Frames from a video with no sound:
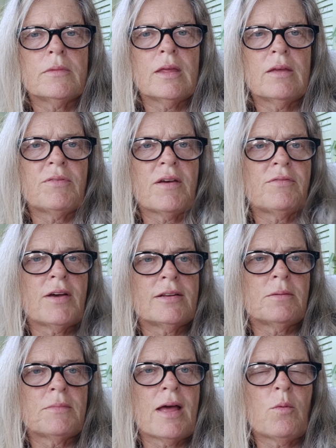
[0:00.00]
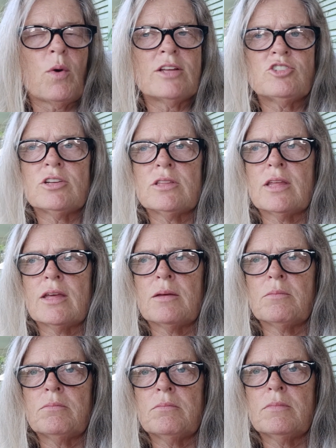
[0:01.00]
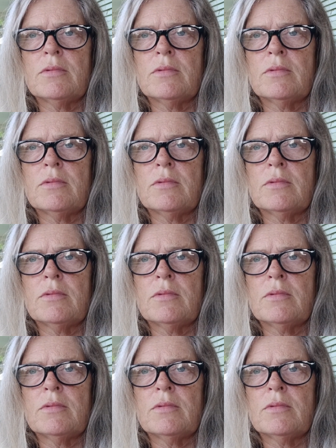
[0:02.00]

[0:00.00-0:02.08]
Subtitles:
If I find I'm not watching them,